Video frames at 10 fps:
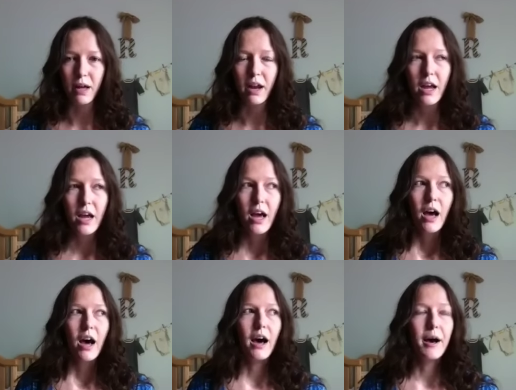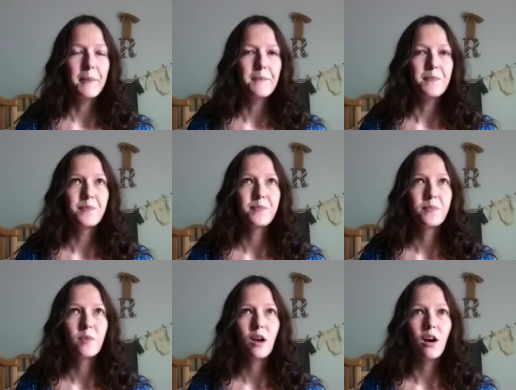But um,
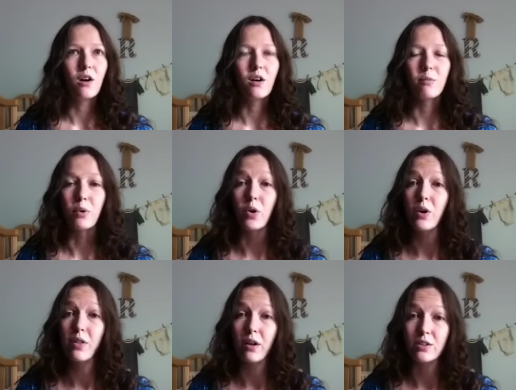our birth,